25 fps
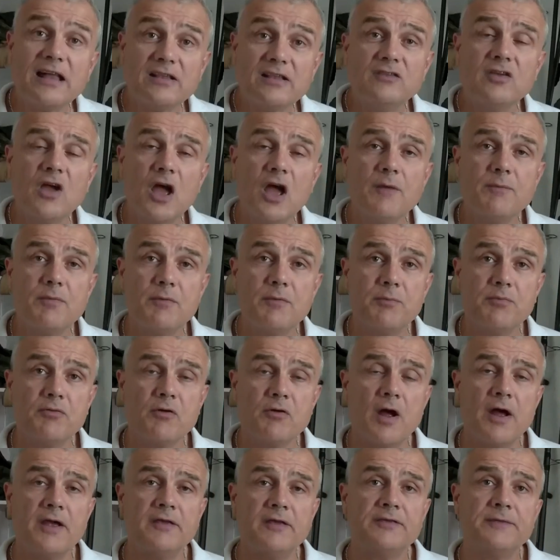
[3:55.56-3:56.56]
that type of
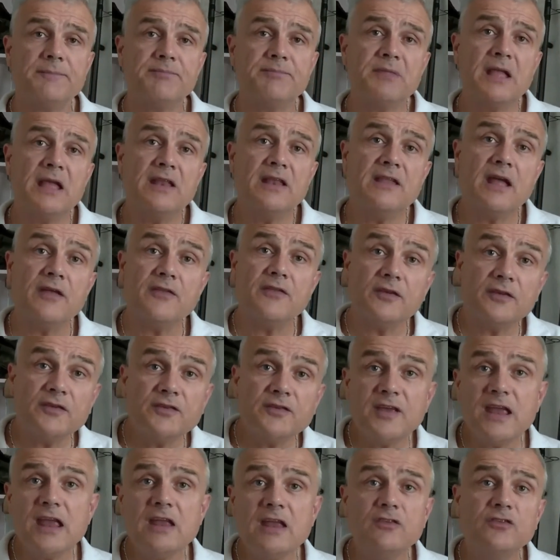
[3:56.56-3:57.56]
price. Now the
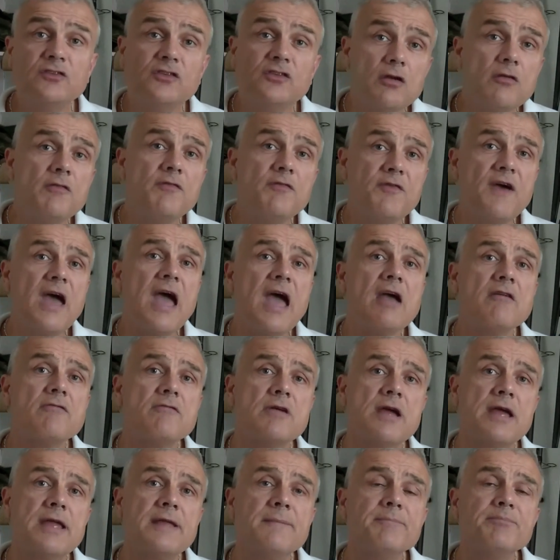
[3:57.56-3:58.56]
seeds do
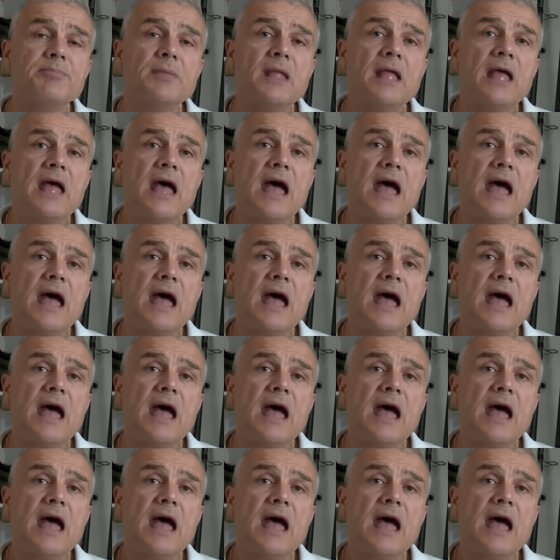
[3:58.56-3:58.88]
vary,